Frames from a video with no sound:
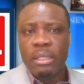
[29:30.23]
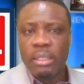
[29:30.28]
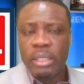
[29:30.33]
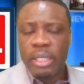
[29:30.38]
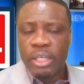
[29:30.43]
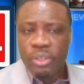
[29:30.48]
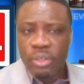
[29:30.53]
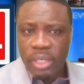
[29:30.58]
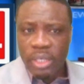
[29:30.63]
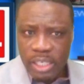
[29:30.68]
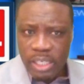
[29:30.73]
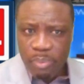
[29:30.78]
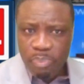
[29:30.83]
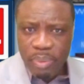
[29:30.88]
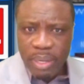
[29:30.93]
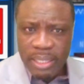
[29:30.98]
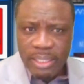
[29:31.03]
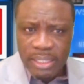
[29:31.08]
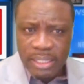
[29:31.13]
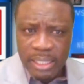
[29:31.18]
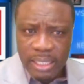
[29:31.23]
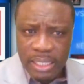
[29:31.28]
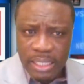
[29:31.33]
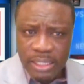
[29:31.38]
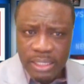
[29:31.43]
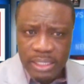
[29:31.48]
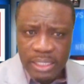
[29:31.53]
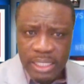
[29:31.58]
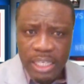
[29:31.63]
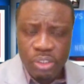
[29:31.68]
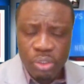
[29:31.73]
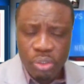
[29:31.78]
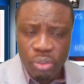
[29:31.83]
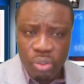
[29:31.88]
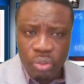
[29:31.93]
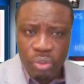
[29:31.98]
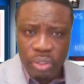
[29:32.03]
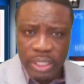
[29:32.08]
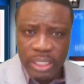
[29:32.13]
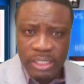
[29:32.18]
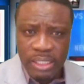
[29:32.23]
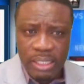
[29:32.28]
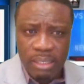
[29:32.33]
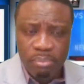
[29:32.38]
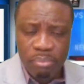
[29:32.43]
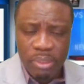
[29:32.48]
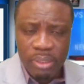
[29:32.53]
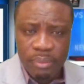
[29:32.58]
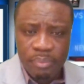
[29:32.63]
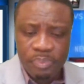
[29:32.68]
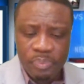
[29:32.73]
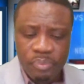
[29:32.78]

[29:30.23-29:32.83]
the Unity Party is yet to grow its number.